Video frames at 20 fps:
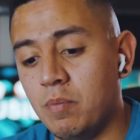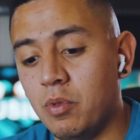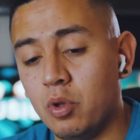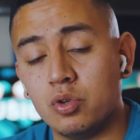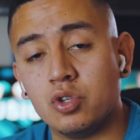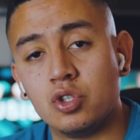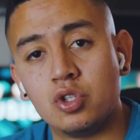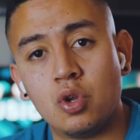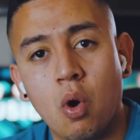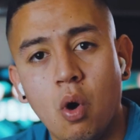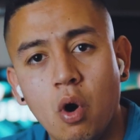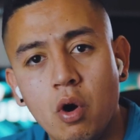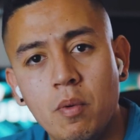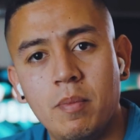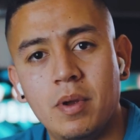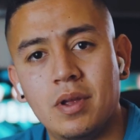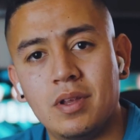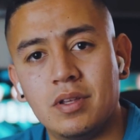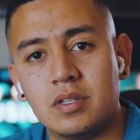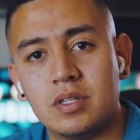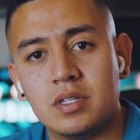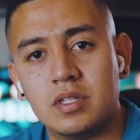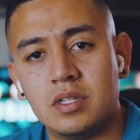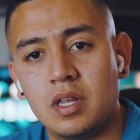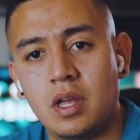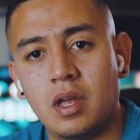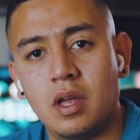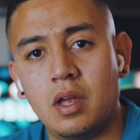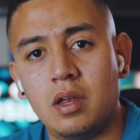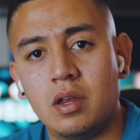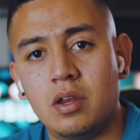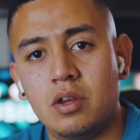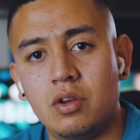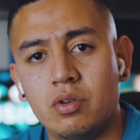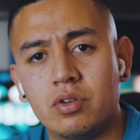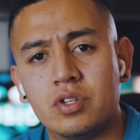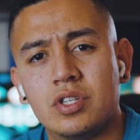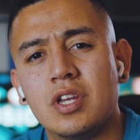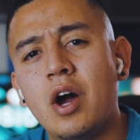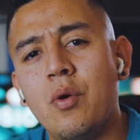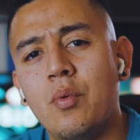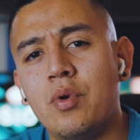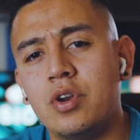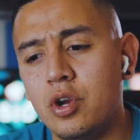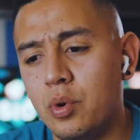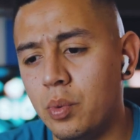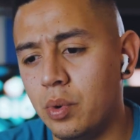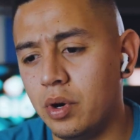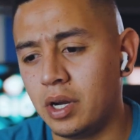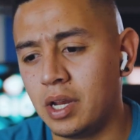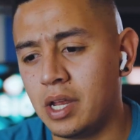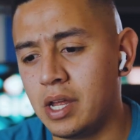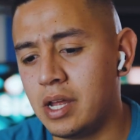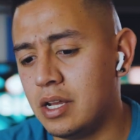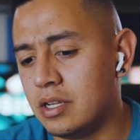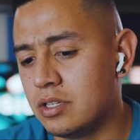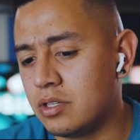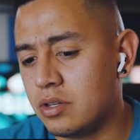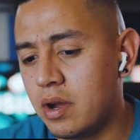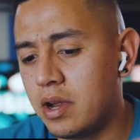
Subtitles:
those torments that you saw when you were a kid.